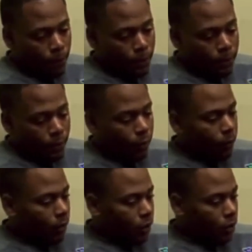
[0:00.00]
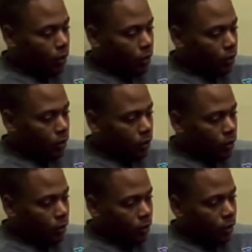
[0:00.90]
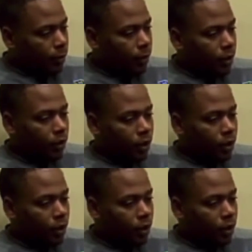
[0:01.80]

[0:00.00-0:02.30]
Told me to come here.